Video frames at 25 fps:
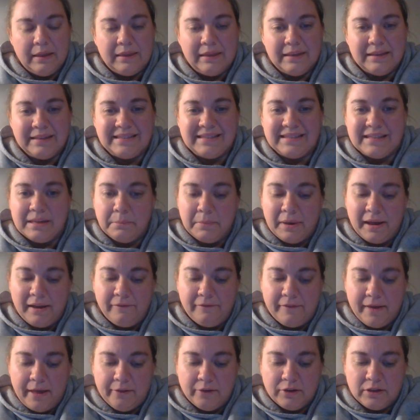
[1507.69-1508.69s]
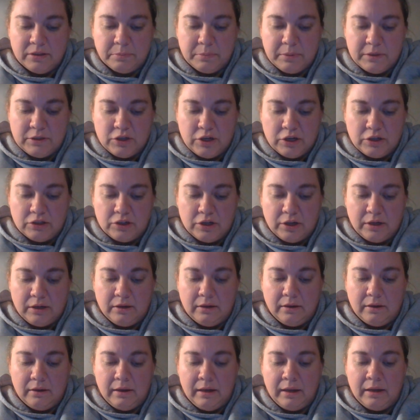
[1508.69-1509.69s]
The semi-Fowler's position
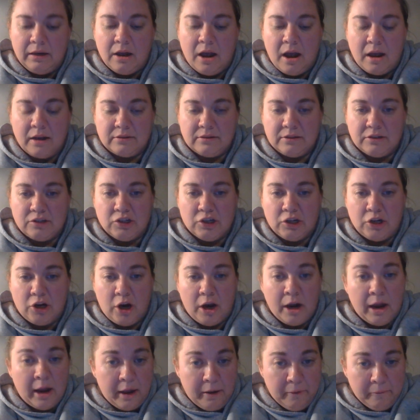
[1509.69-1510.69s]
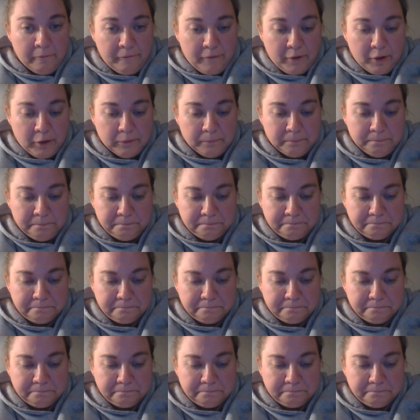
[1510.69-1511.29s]
and oxygen are helpful.